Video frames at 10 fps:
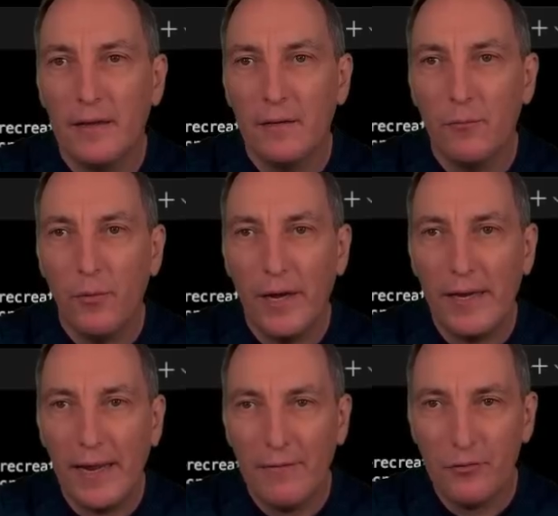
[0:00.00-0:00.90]
when
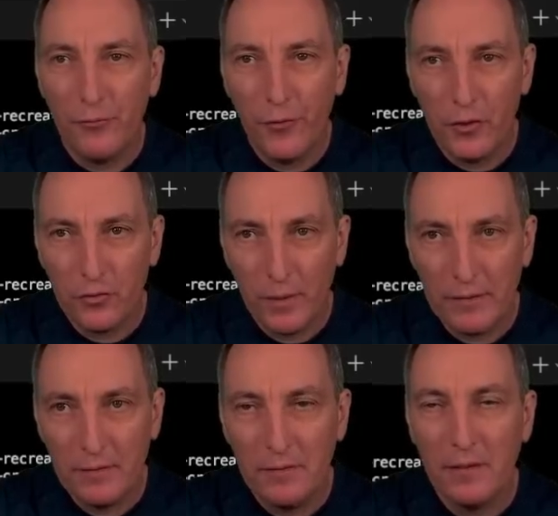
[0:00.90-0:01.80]
I have the first
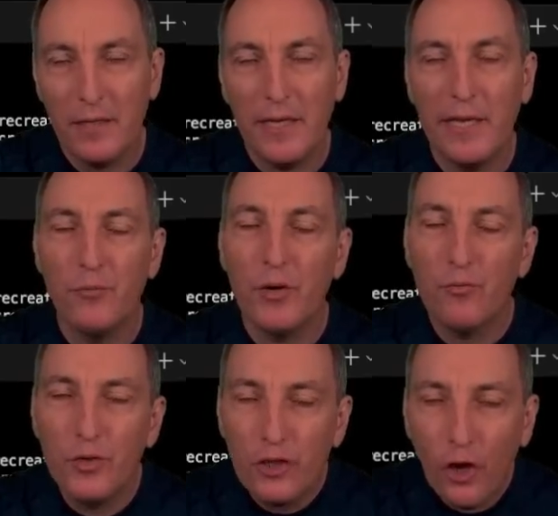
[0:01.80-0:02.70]
one, it will
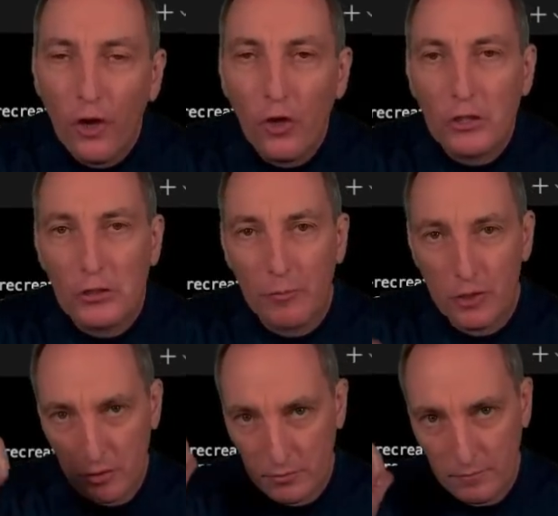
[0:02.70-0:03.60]
return an
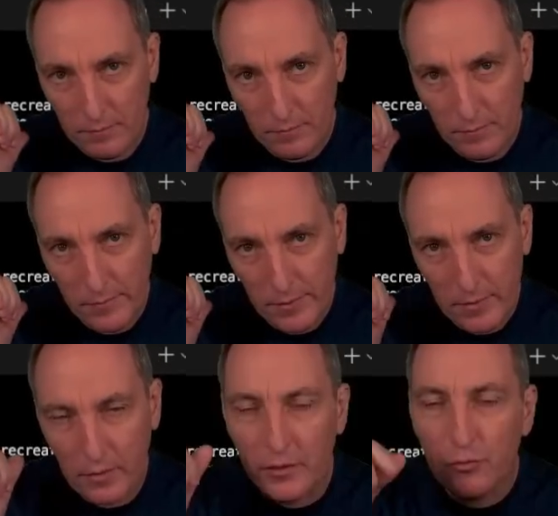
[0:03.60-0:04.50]
option.
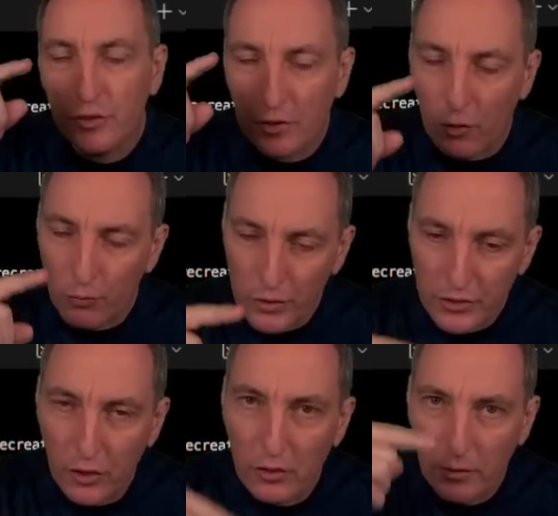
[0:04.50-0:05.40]
So it's return a
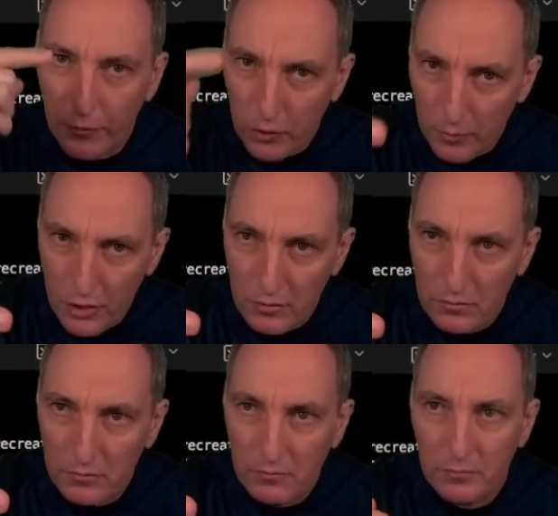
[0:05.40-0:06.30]
result of an option
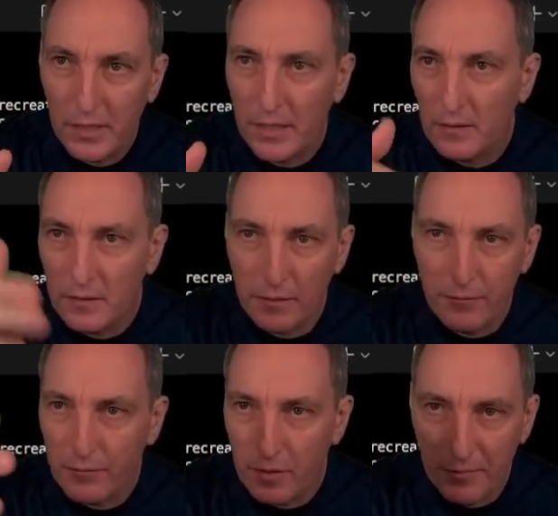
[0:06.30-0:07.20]
because
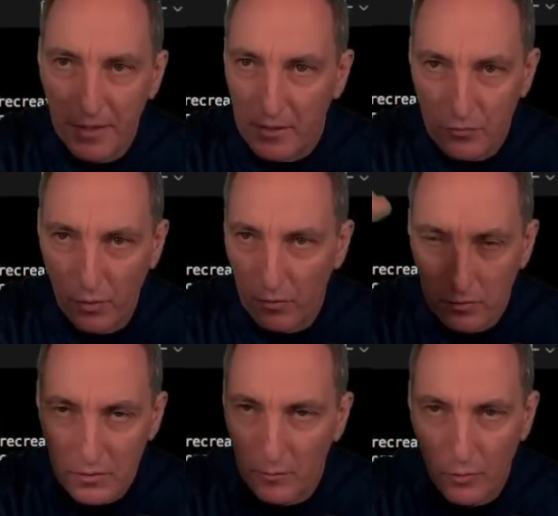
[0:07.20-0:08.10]
if something is wrong
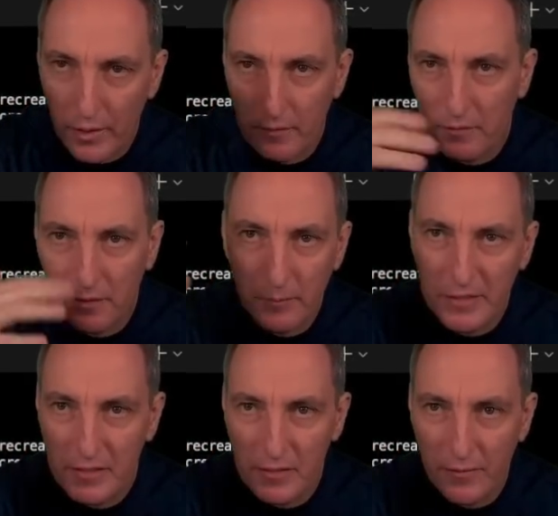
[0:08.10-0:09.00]
somewhere, the
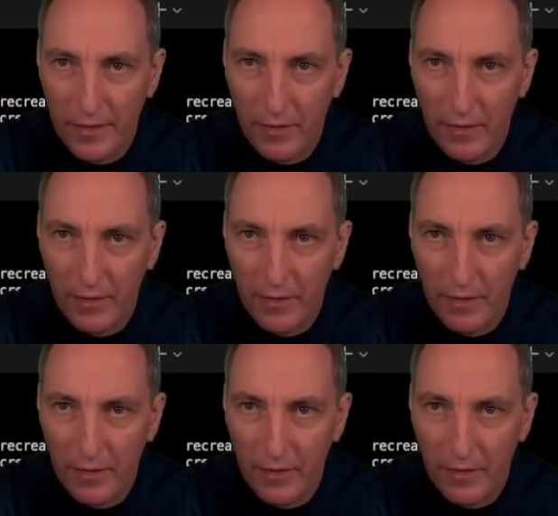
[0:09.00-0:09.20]
database is not there